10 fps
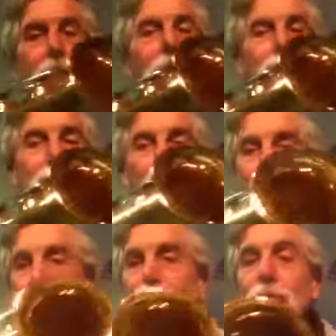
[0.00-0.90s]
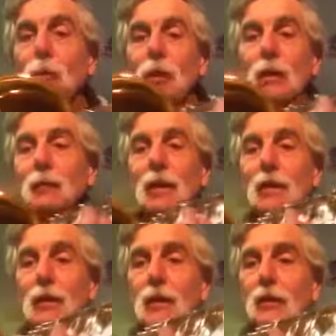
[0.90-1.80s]
So this is the one
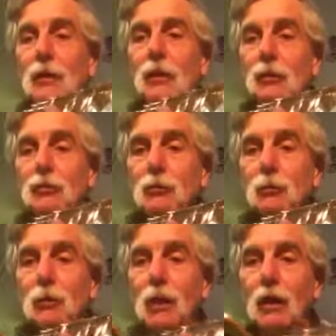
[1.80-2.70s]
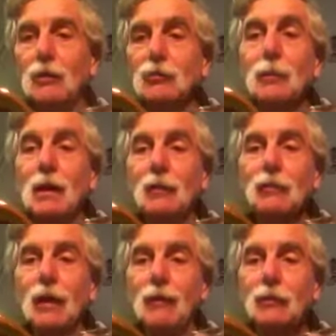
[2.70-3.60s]
made in their uh, Japan
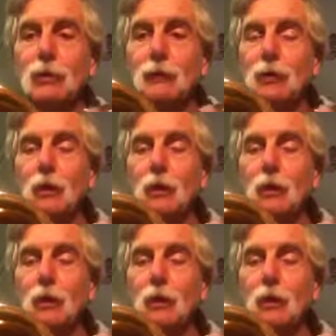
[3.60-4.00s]
factory.